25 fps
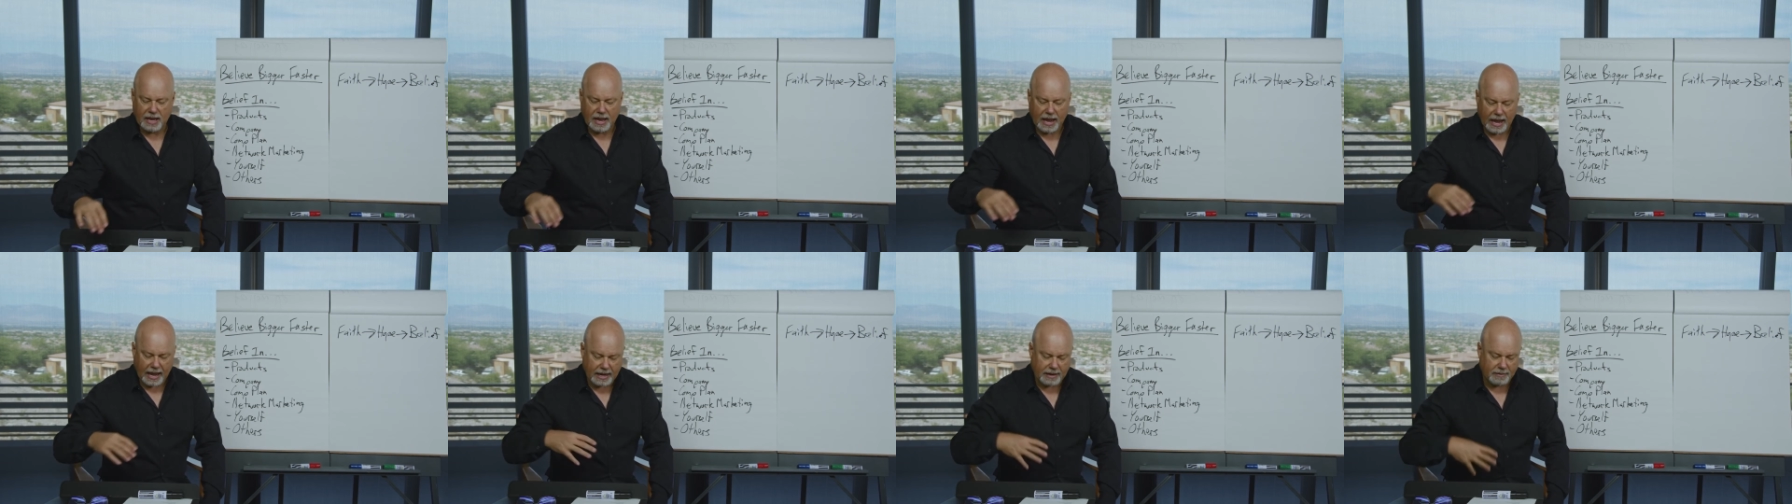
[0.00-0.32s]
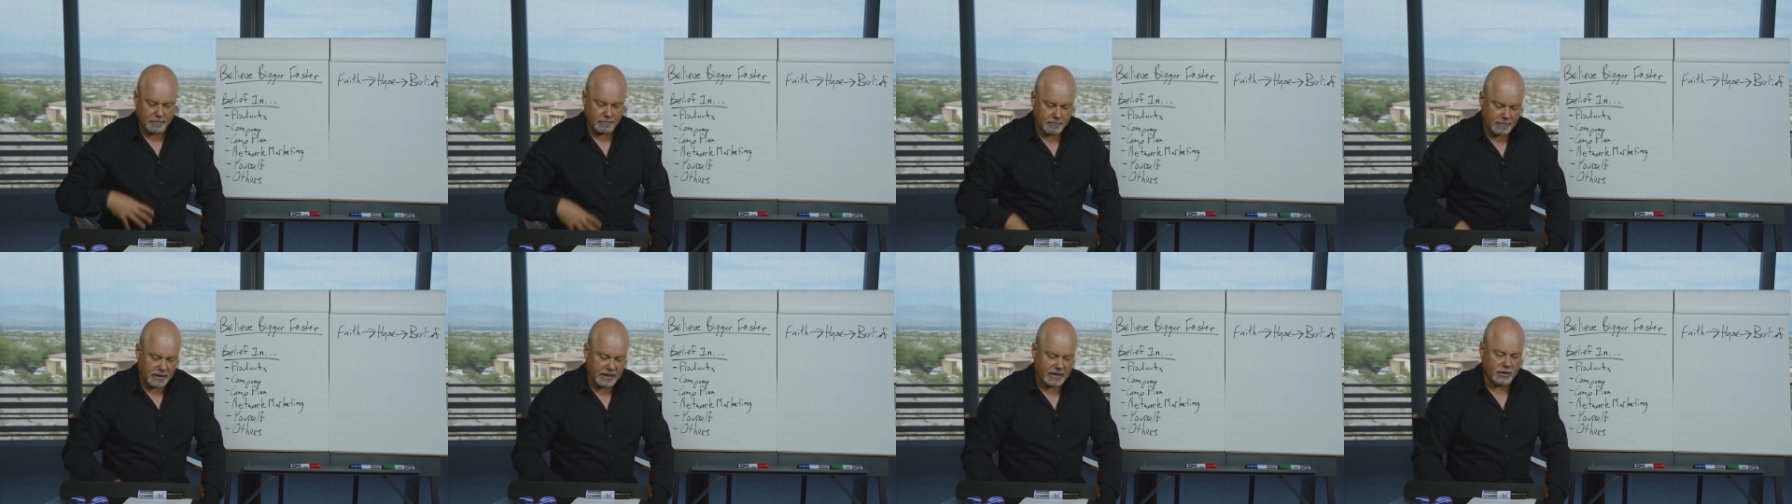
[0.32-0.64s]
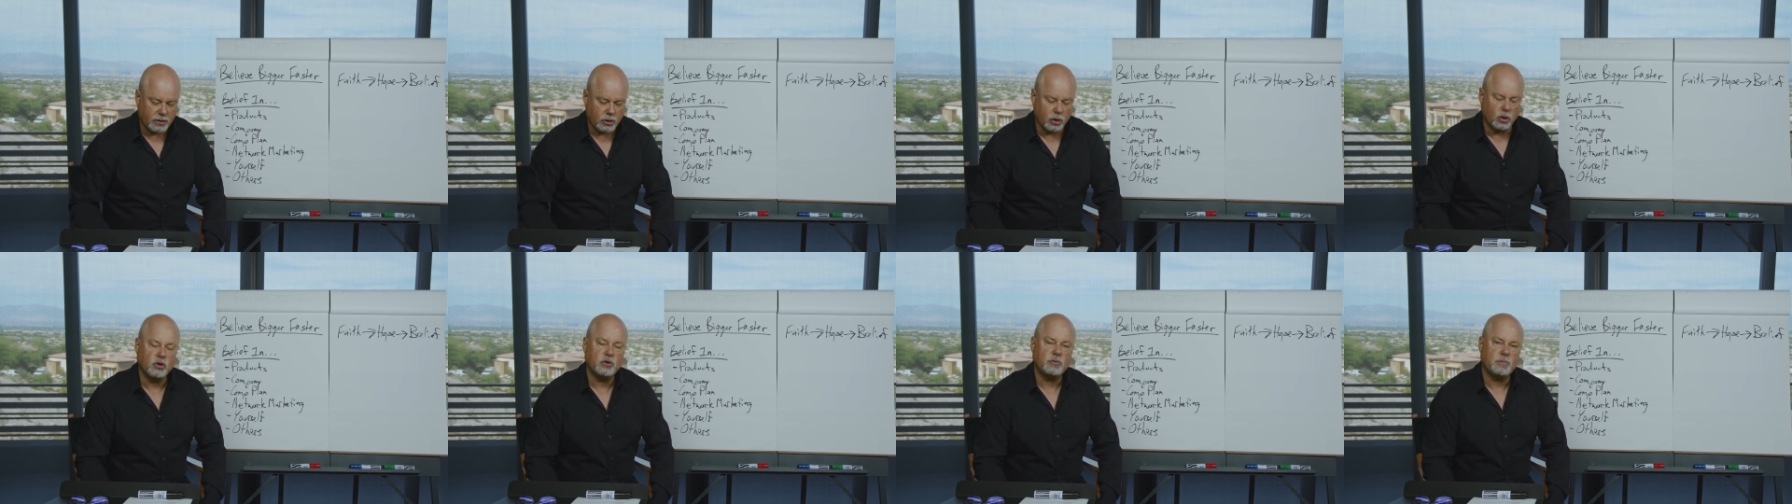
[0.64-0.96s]
and meet
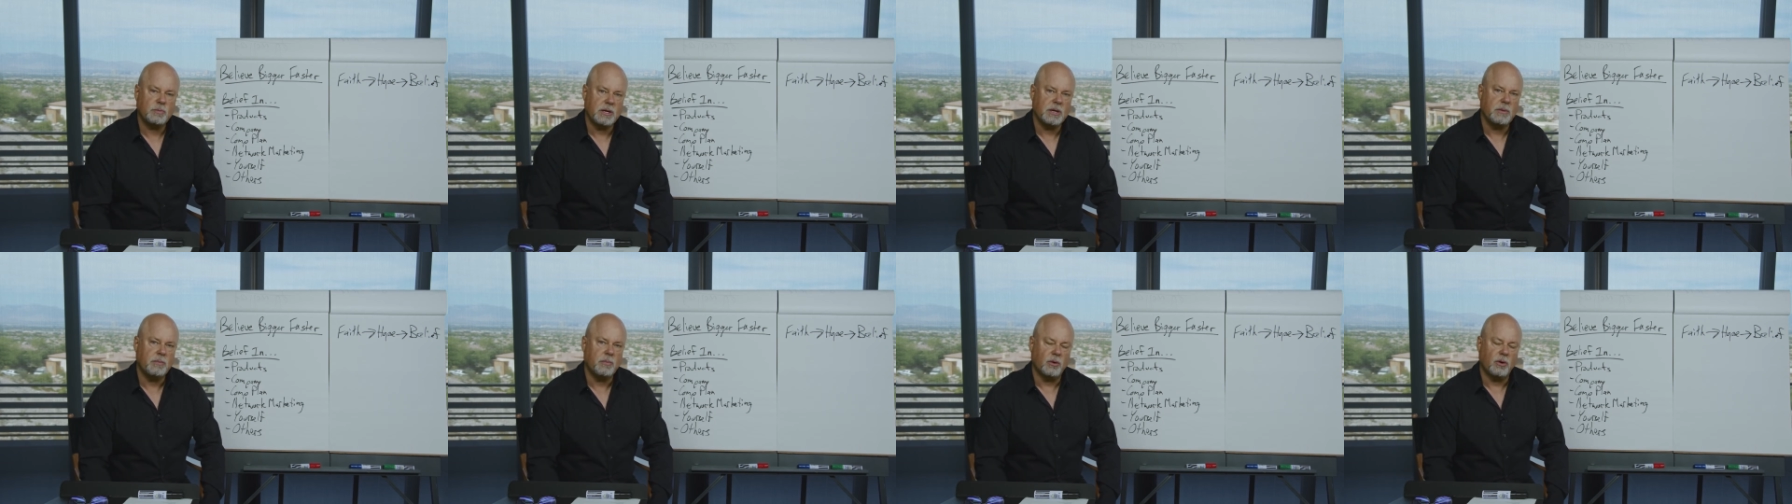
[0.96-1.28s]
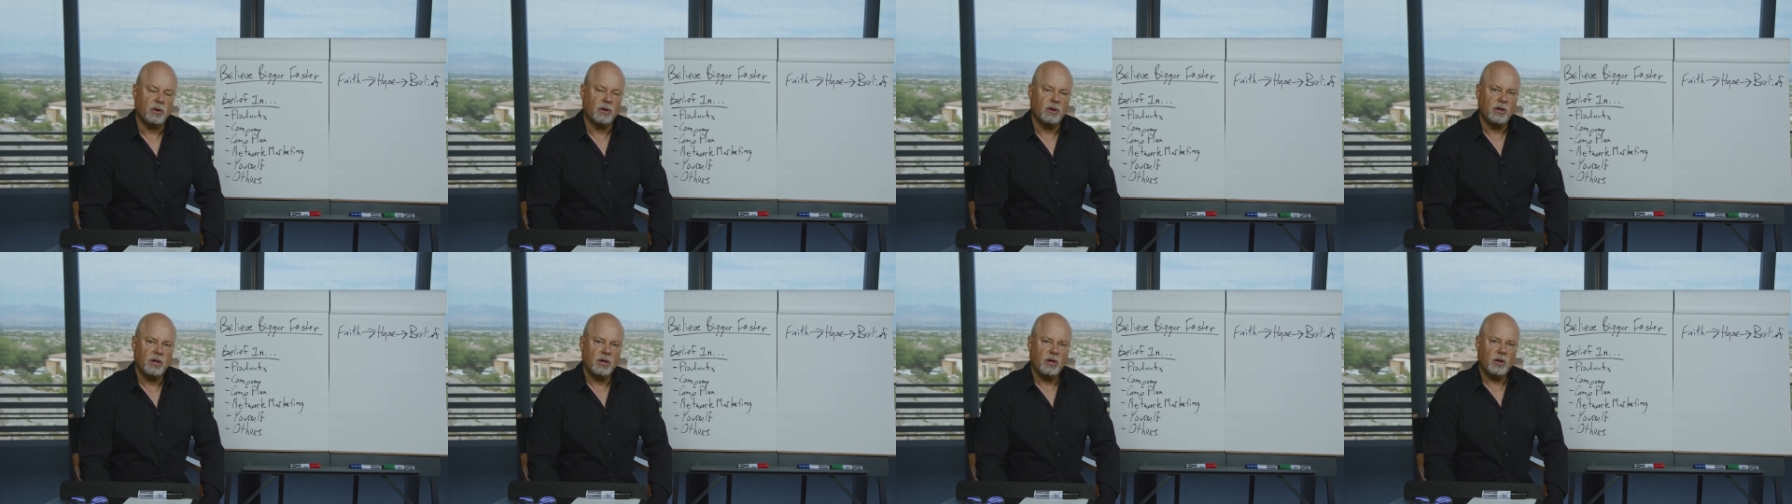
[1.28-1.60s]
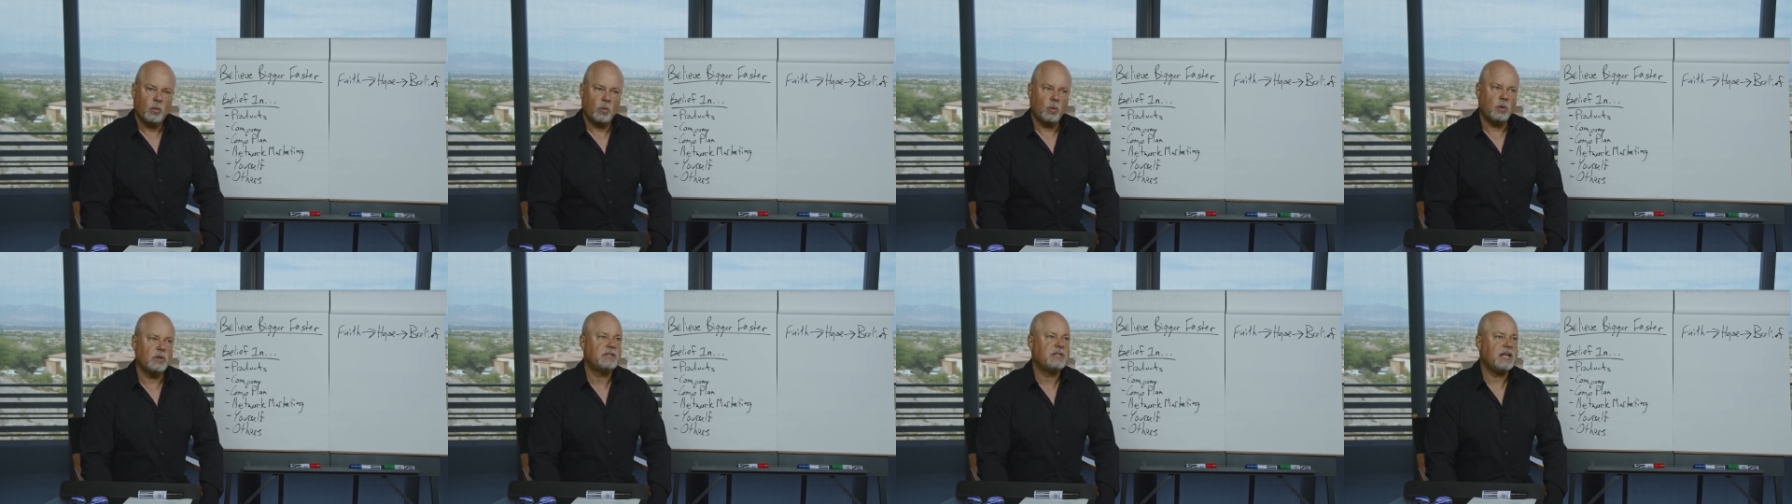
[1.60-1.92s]
those people.
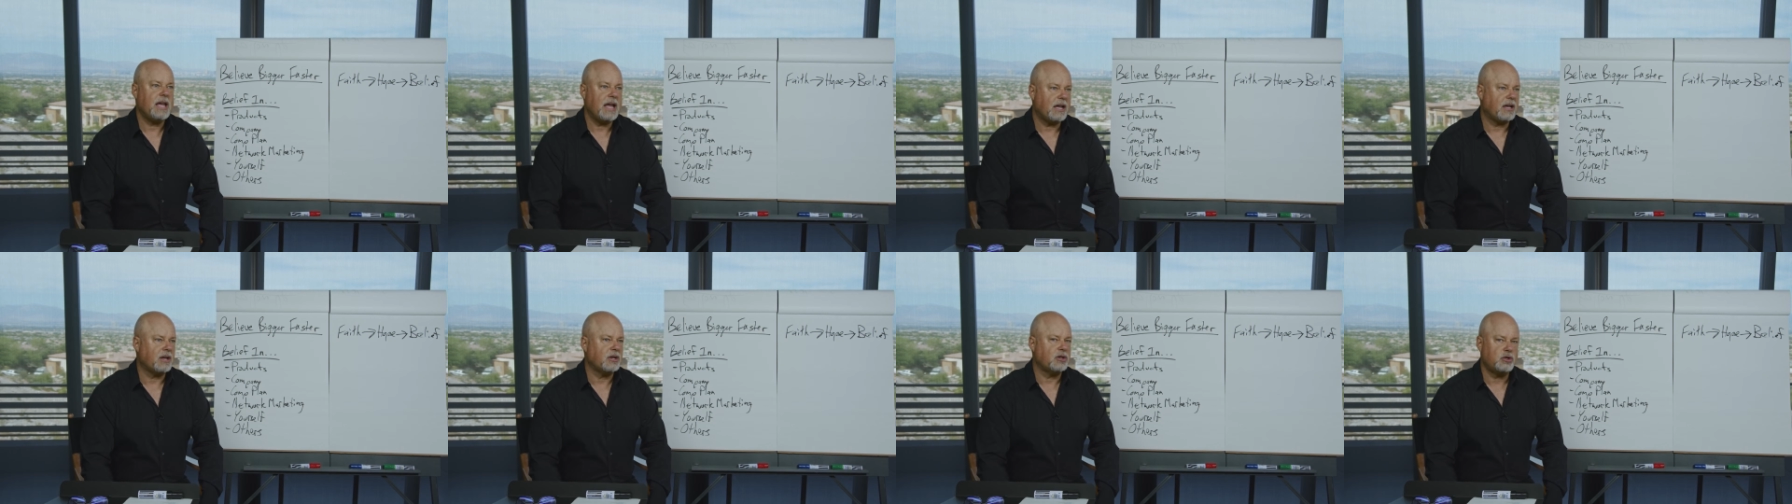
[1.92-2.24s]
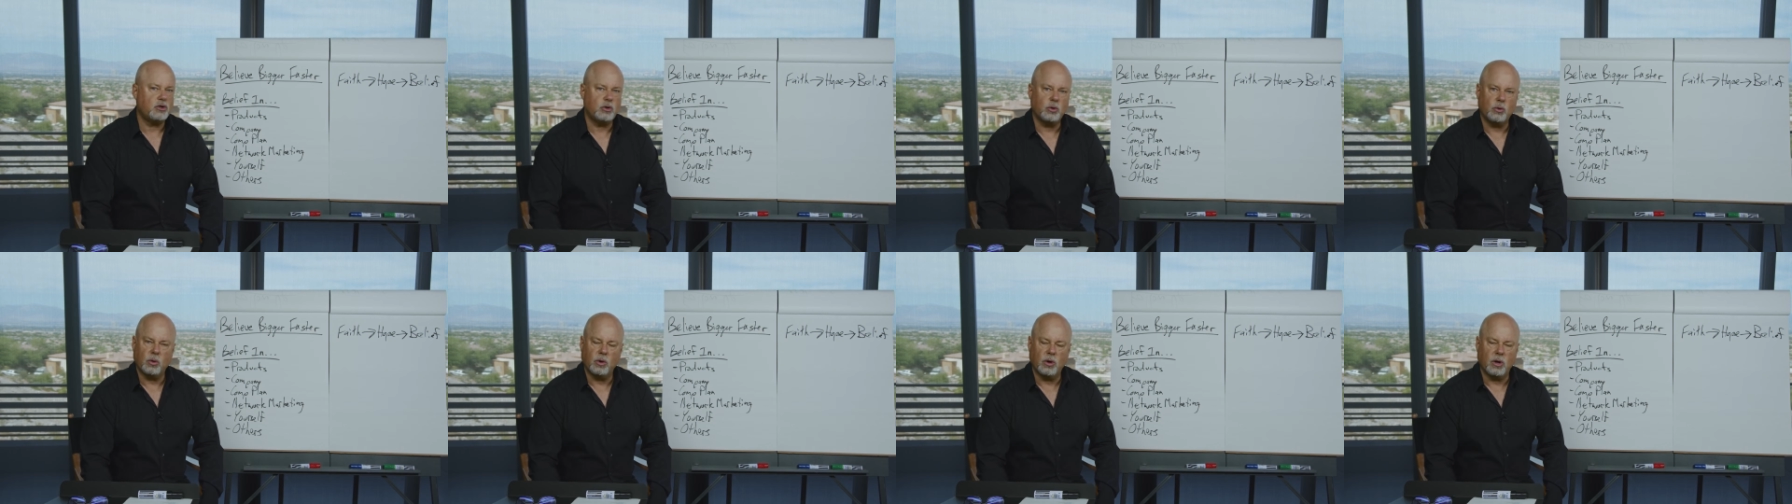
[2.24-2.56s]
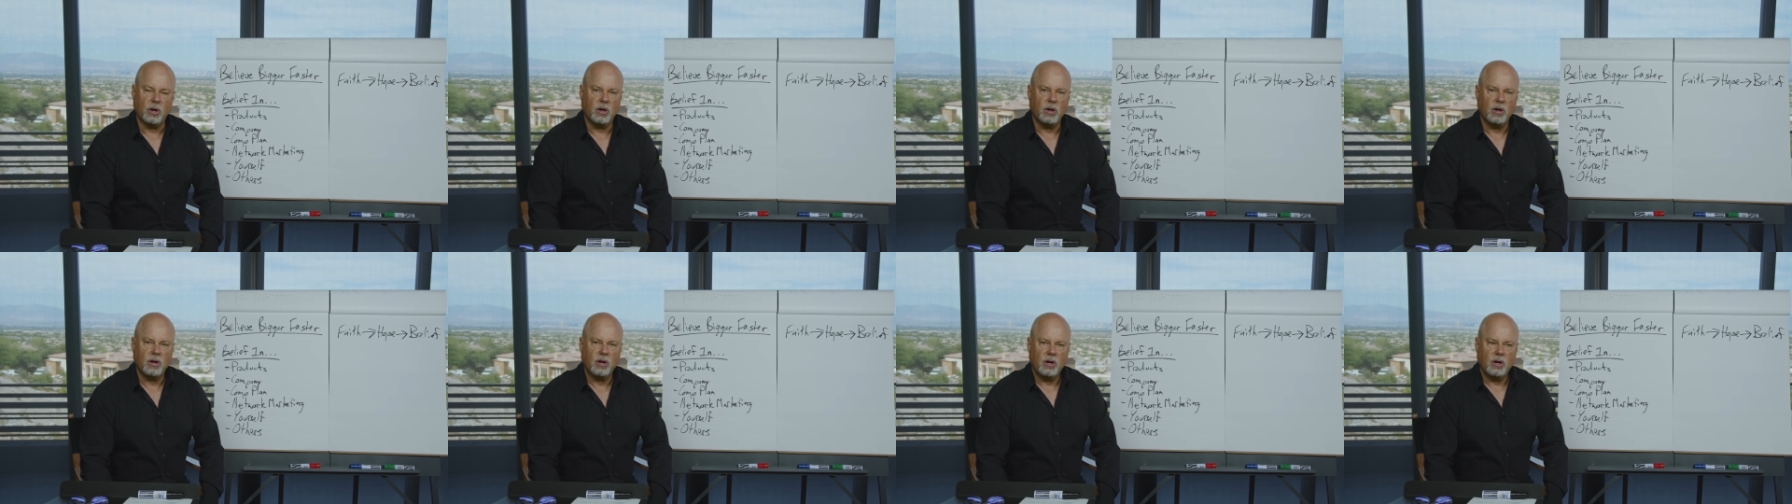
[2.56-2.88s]
We'll take a
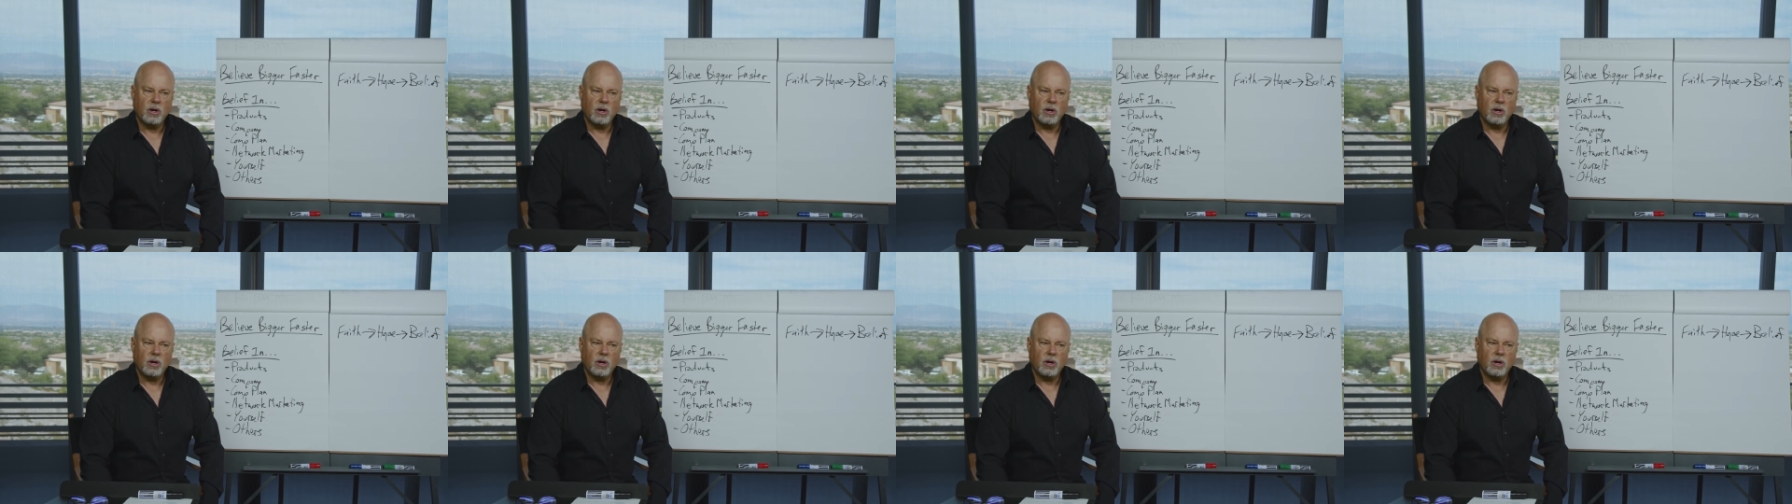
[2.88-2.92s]
tour.